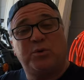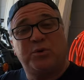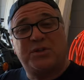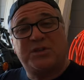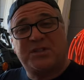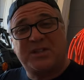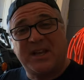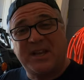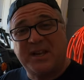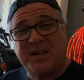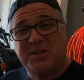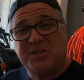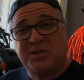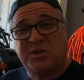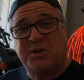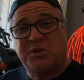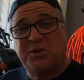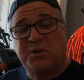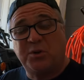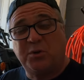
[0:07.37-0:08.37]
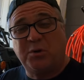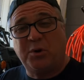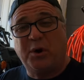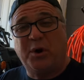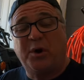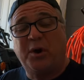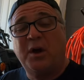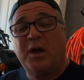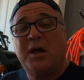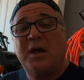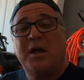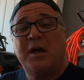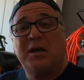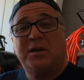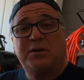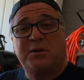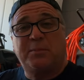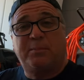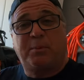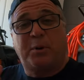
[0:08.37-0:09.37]
who sent us a tuner
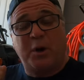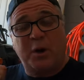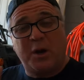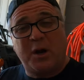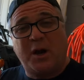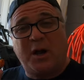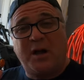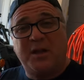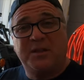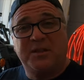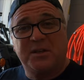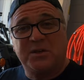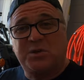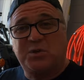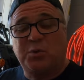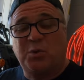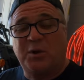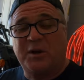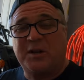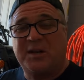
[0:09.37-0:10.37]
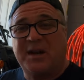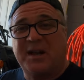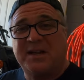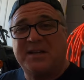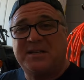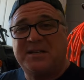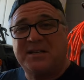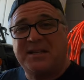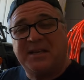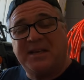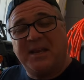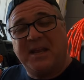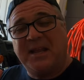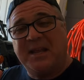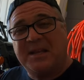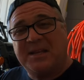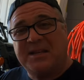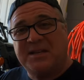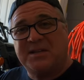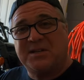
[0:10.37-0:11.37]
to put on this twenty nineteen
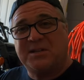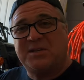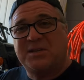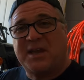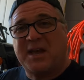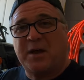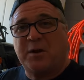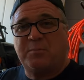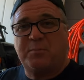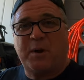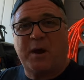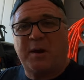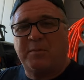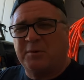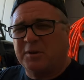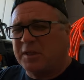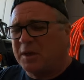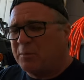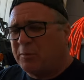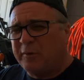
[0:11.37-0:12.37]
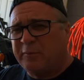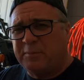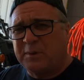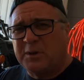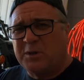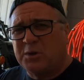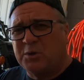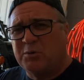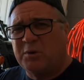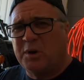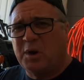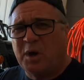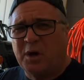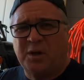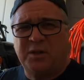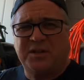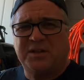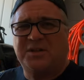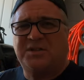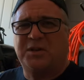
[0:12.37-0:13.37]
Indian Scout Bobber that we've been doing
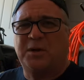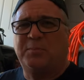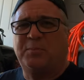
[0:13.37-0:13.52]
all these